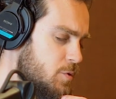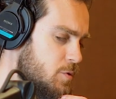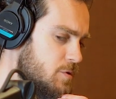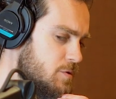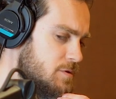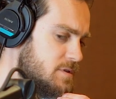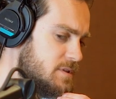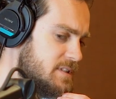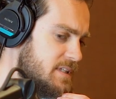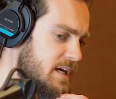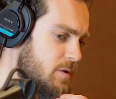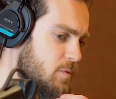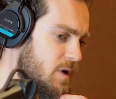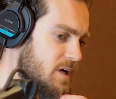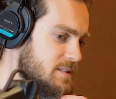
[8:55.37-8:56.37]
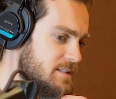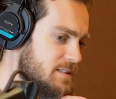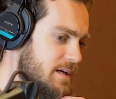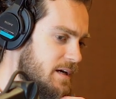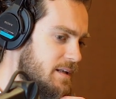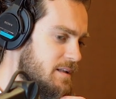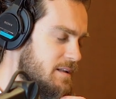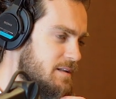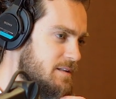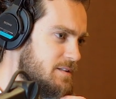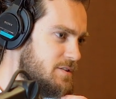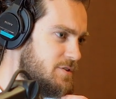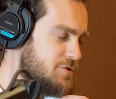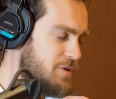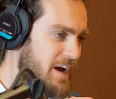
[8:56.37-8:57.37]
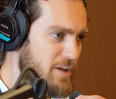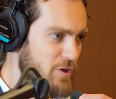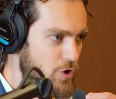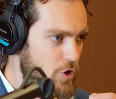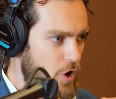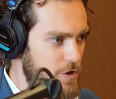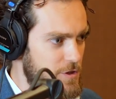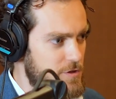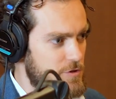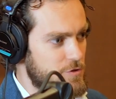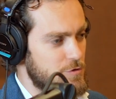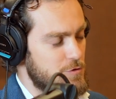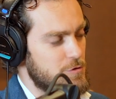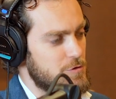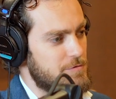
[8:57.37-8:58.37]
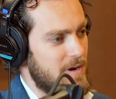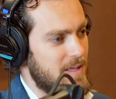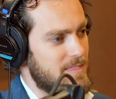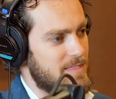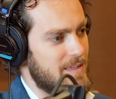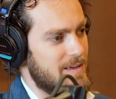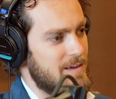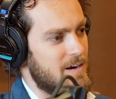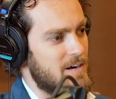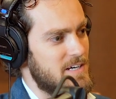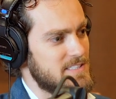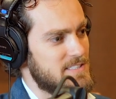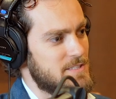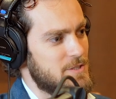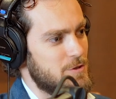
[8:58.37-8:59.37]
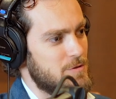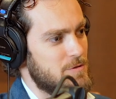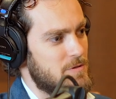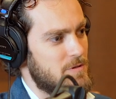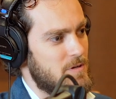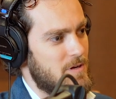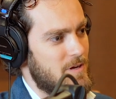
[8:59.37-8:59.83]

You said once that trying not to do great thing hurts you.